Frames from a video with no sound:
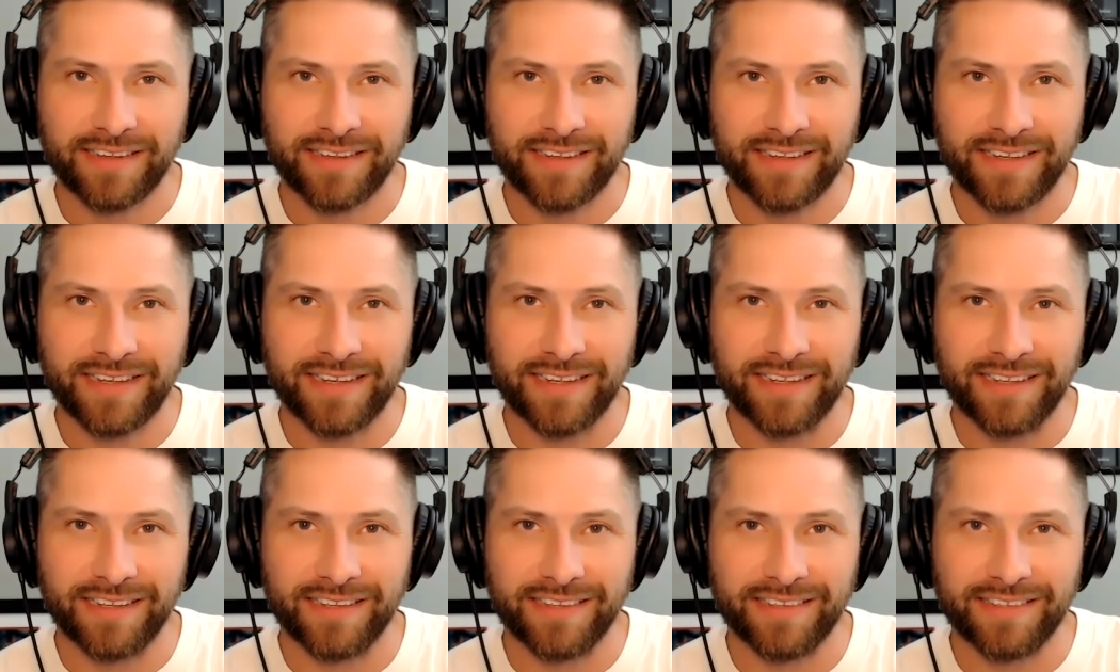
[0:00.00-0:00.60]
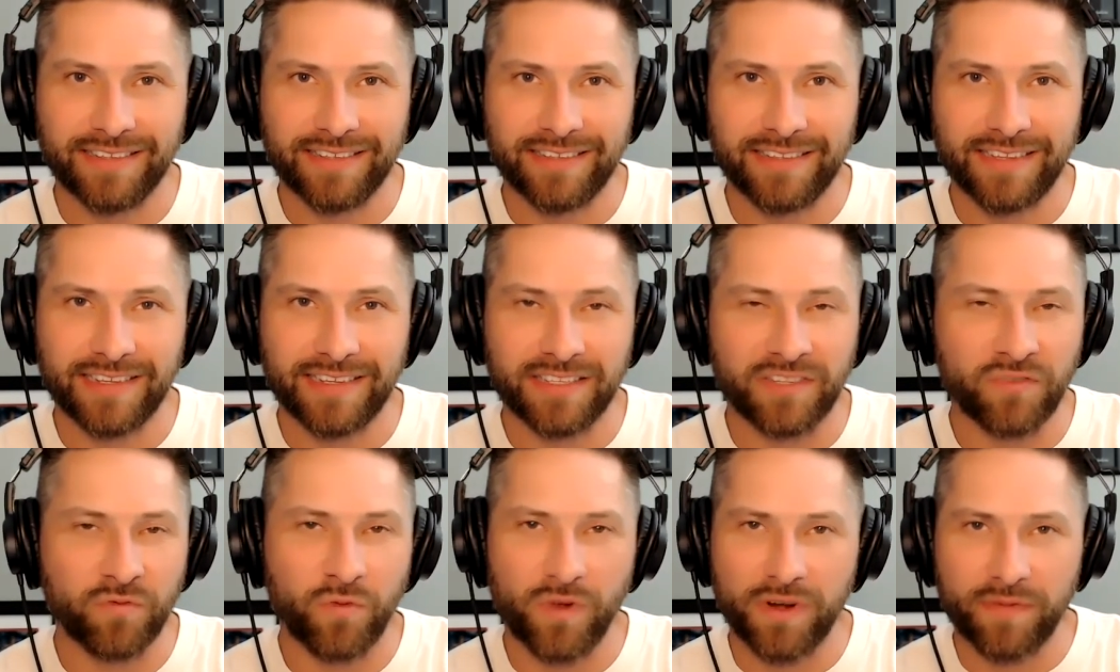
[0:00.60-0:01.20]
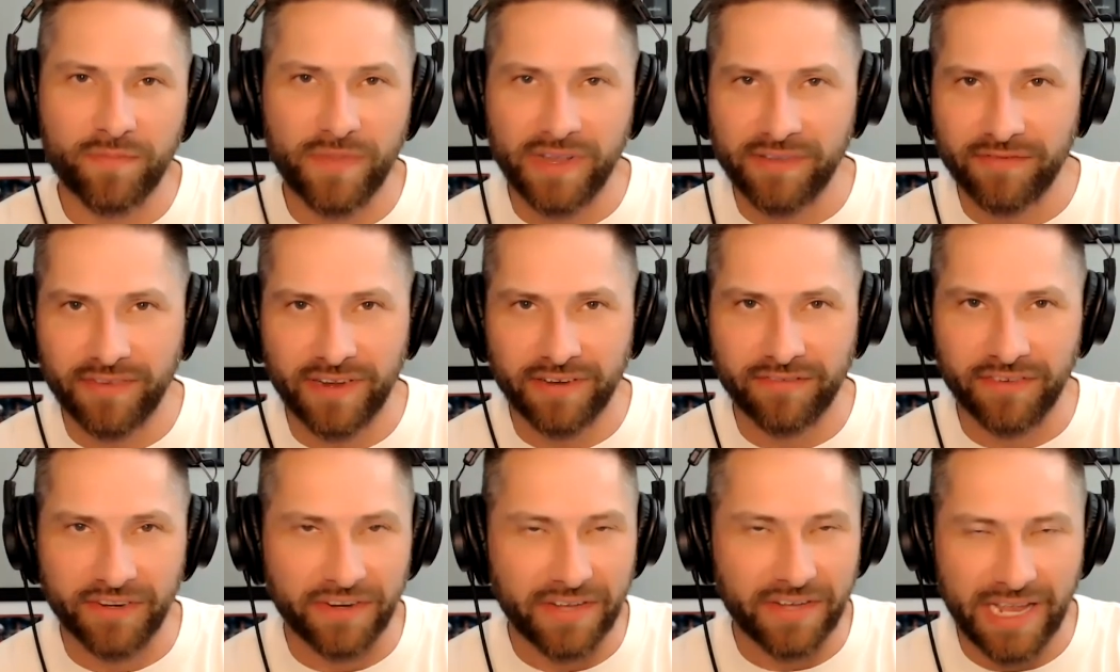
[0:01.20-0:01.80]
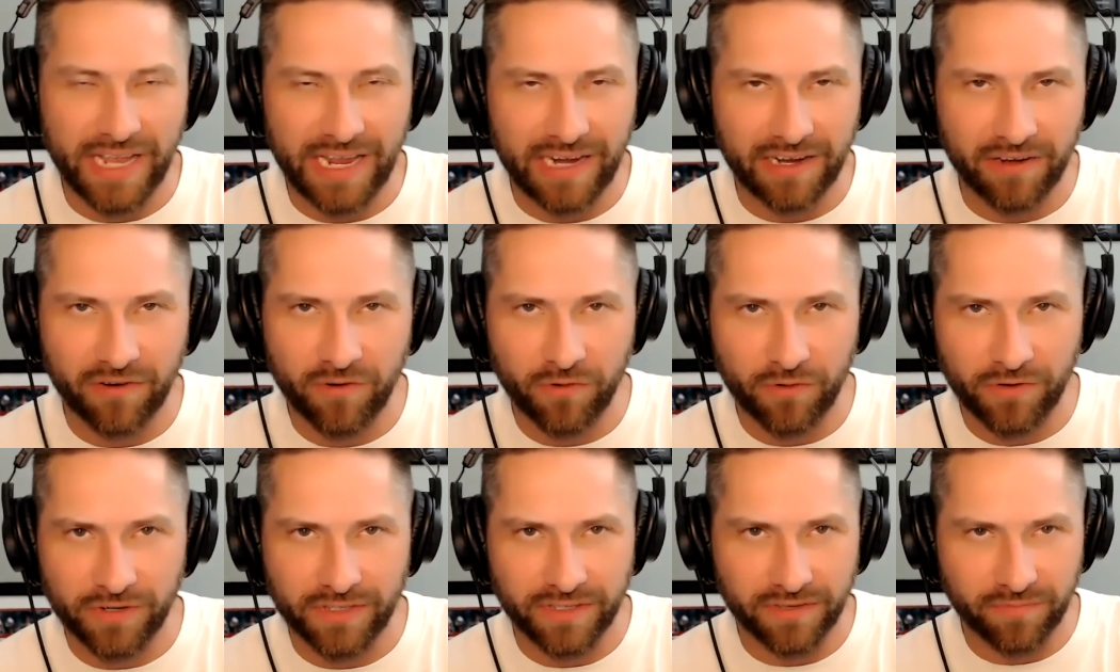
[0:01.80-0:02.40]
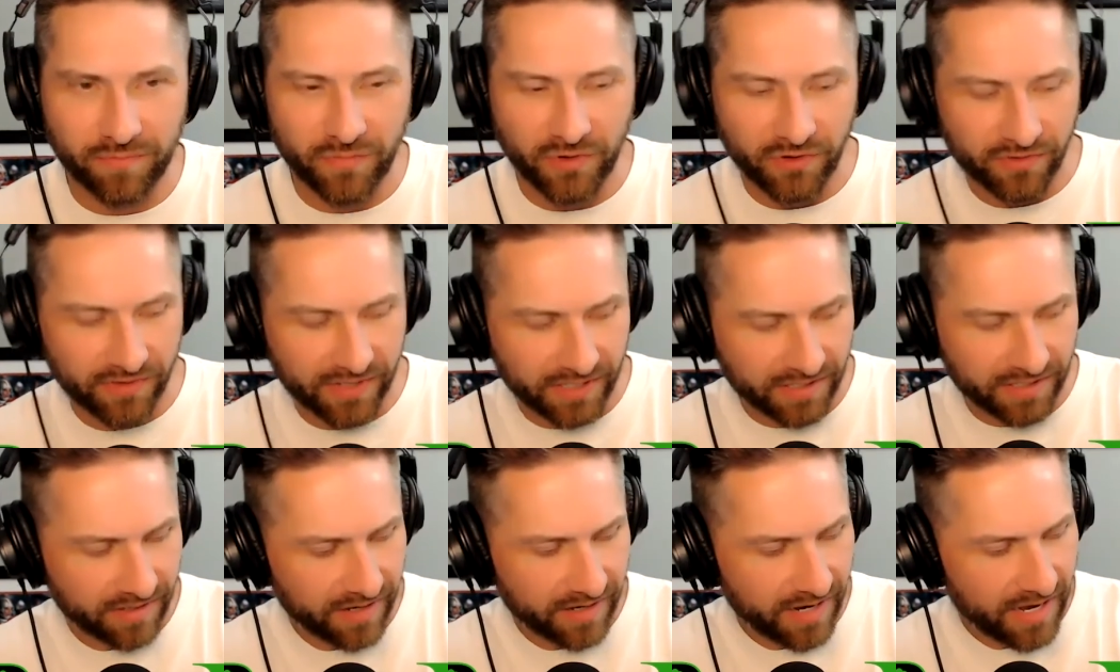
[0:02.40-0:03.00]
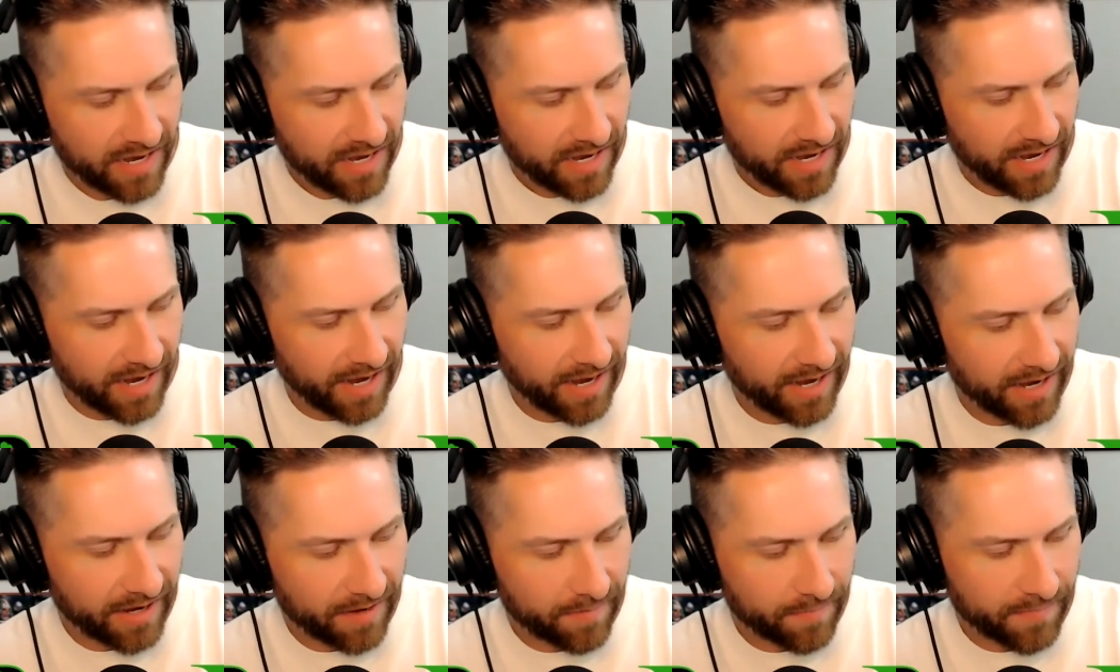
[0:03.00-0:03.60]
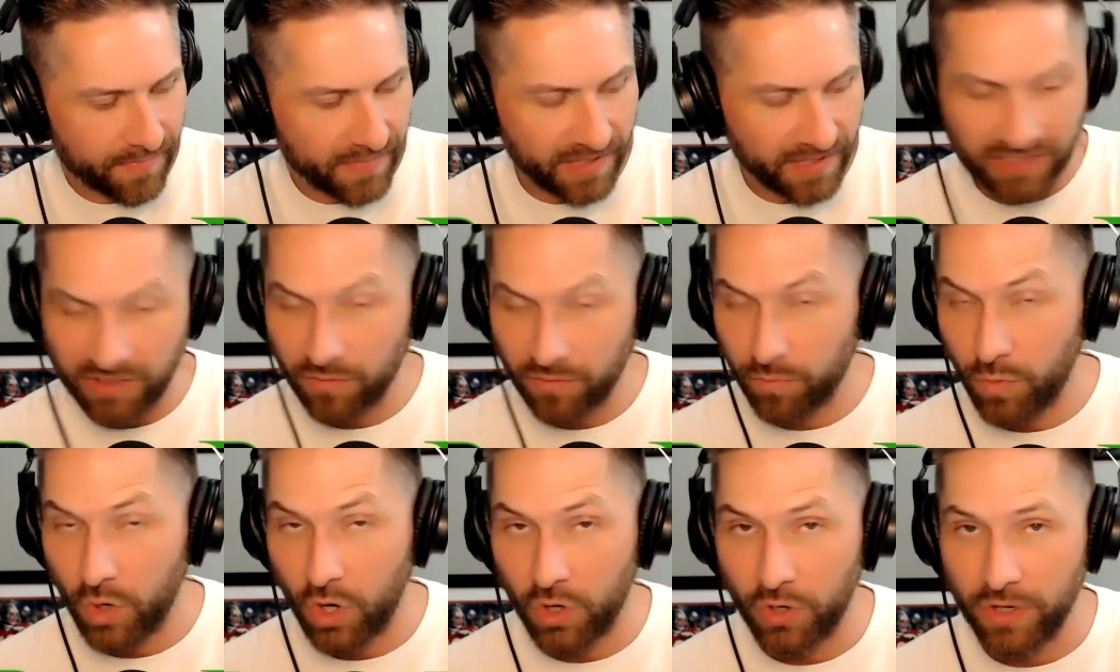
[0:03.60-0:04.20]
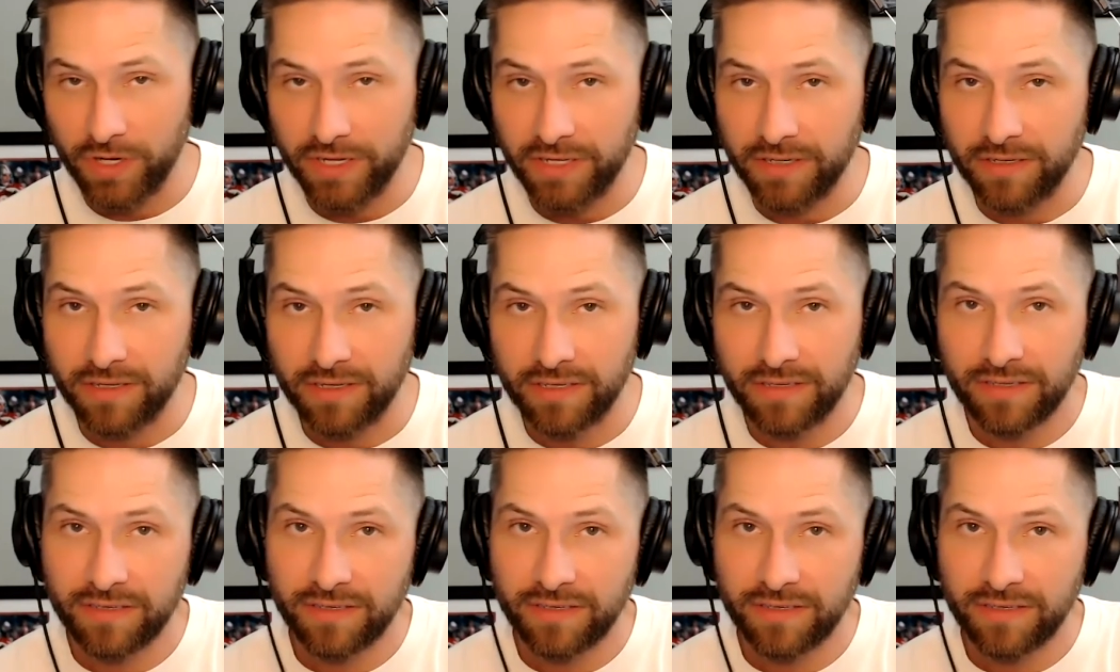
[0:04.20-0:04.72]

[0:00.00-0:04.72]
because this is one of my favorite categories of movies. The Departed.